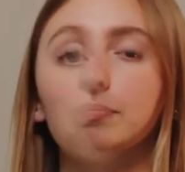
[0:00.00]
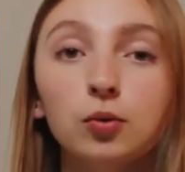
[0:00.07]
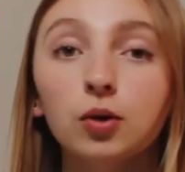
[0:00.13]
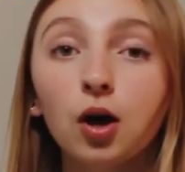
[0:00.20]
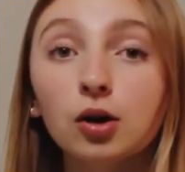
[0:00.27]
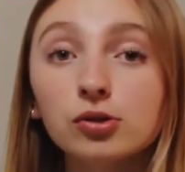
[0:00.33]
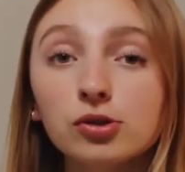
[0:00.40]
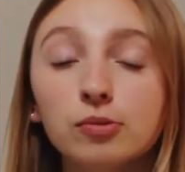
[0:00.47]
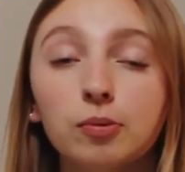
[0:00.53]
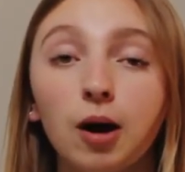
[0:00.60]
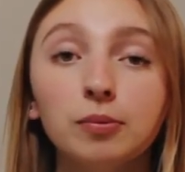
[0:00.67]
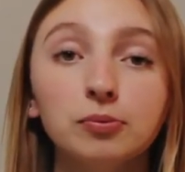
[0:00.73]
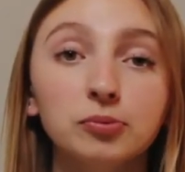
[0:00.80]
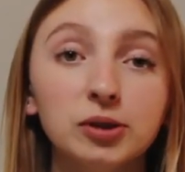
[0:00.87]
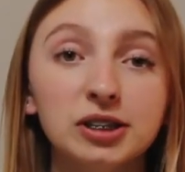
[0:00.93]
You will also
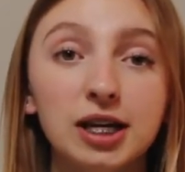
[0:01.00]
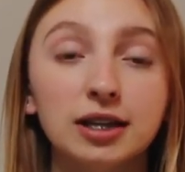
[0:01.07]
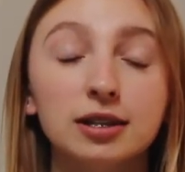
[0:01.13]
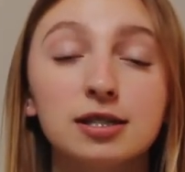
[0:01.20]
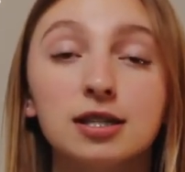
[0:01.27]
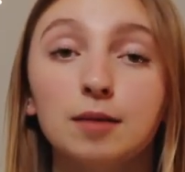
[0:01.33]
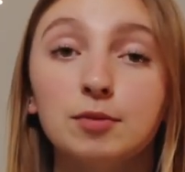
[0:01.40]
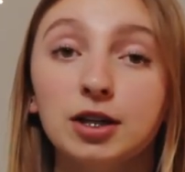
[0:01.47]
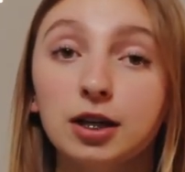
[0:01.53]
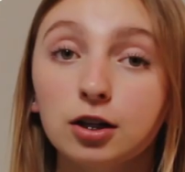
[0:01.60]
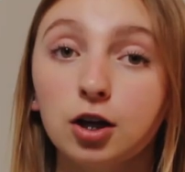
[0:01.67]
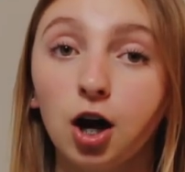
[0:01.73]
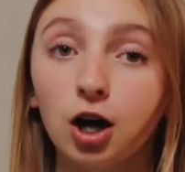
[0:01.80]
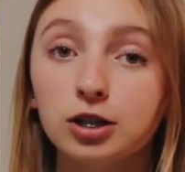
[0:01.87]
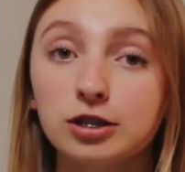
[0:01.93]
probably take this time to get
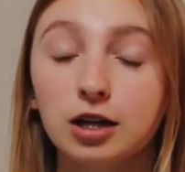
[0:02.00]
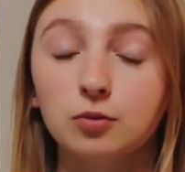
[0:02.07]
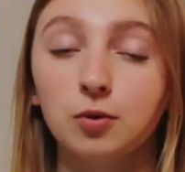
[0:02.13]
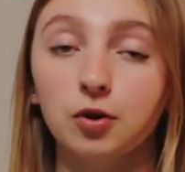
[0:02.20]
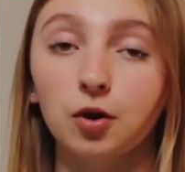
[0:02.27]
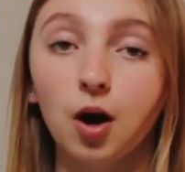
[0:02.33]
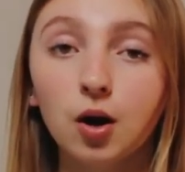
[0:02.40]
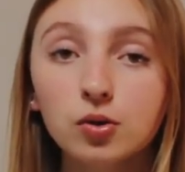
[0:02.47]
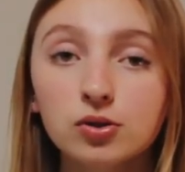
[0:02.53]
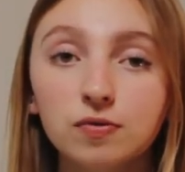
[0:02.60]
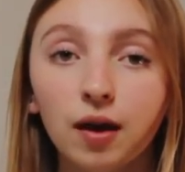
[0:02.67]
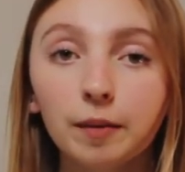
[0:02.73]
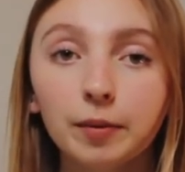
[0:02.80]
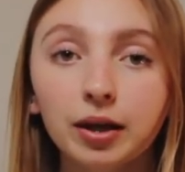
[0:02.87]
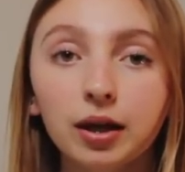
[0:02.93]
in contact with your host
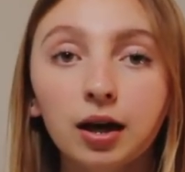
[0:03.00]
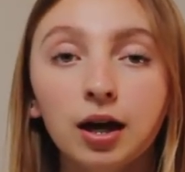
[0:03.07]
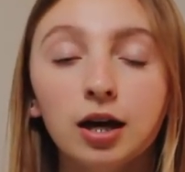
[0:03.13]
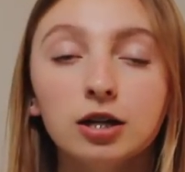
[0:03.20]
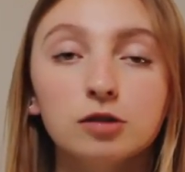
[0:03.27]
family.